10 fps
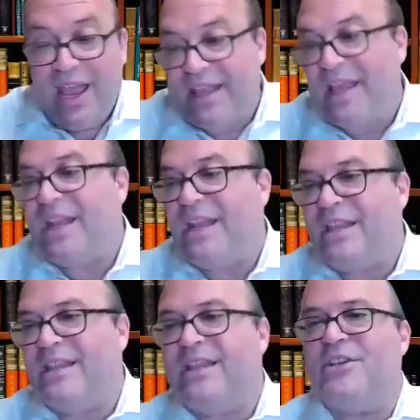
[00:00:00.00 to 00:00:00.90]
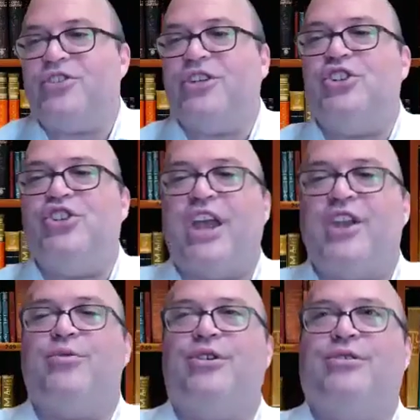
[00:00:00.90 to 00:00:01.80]
And then there's the
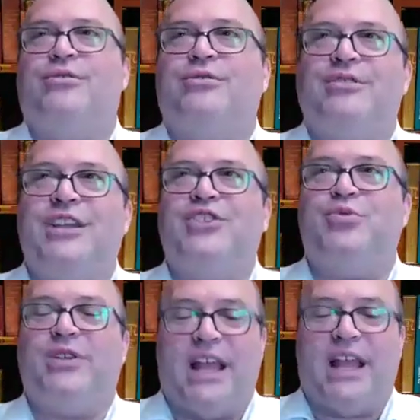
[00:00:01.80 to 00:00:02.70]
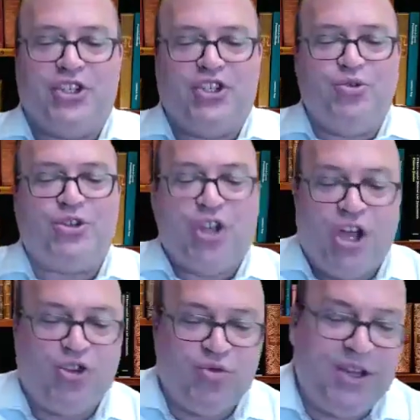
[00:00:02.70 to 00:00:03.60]
general Israel as the Jewish
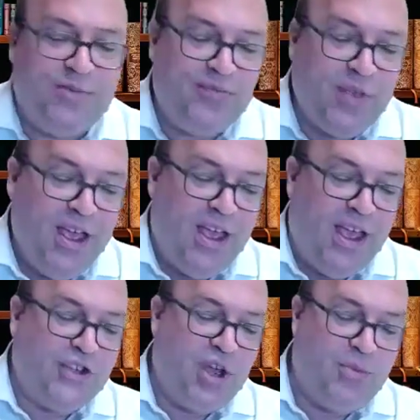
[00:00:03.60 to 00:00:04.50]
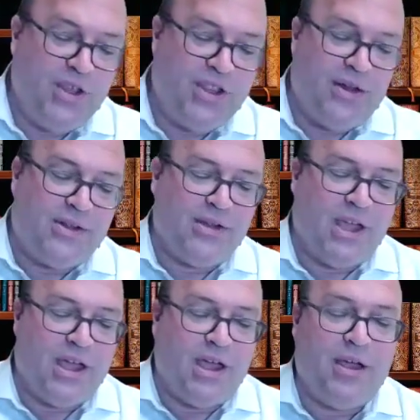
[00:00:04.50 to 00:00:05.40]
country. Is something that
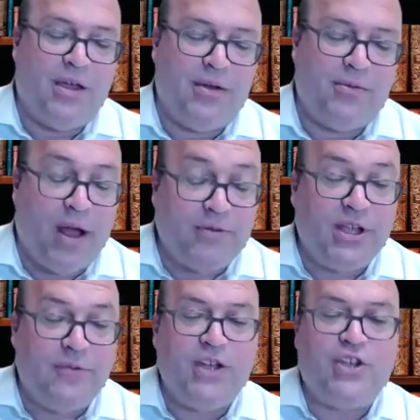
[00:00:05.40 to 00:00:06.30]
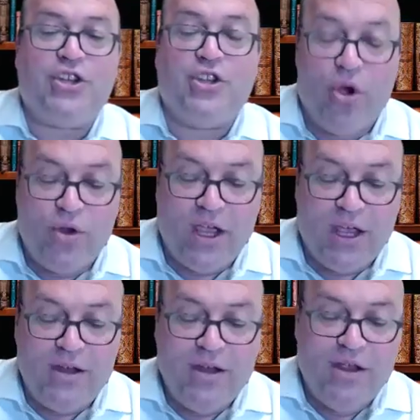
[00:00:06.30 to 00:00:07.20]
Rav Soloveitchik
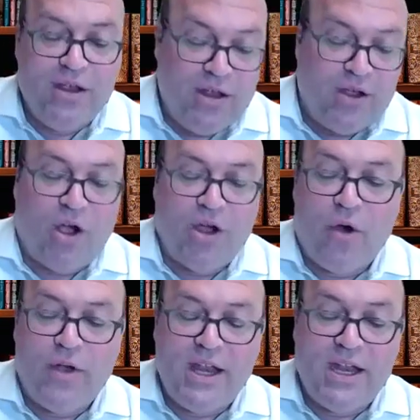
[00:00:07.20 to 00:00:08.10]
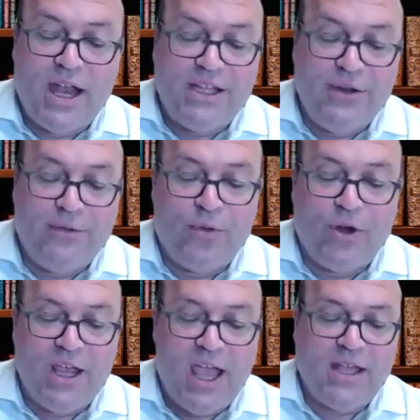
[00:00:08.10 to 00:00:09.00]
noted already in
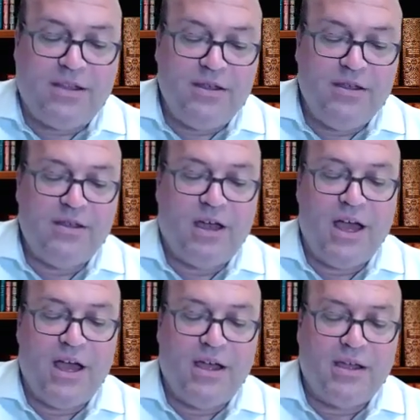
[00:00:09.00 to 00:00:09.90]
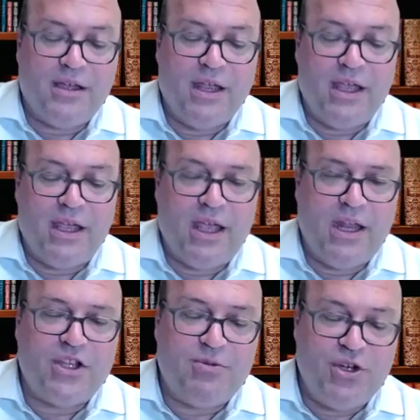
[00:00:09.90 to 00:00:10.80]
1948
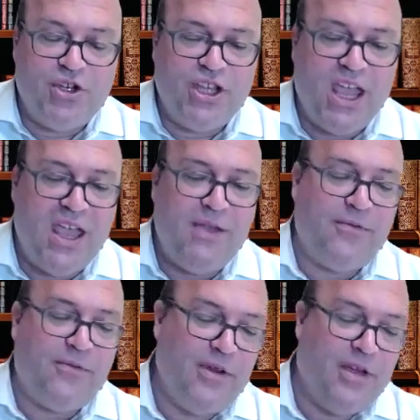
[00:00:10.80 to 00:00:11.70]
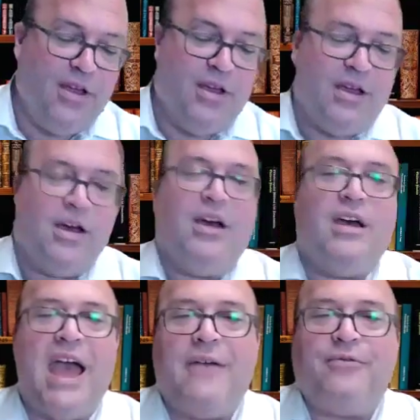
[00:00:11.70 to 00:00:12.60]
in a speech he gave
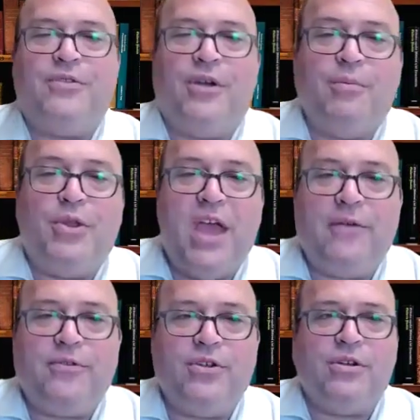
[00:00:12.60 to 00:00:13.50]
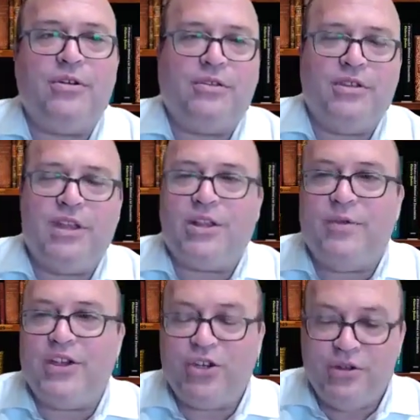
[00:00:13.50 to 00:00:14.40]
a month after the
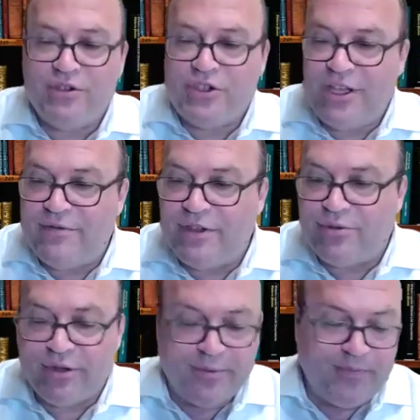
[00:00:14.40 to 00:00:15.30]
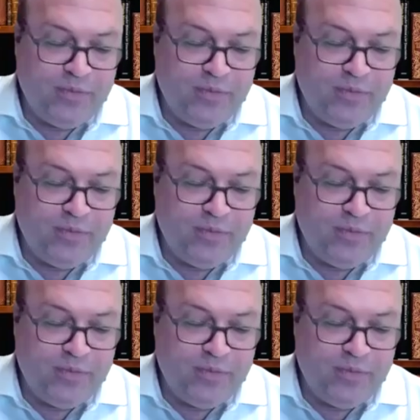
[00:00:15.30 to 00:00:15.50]
declaration of the State of Israel.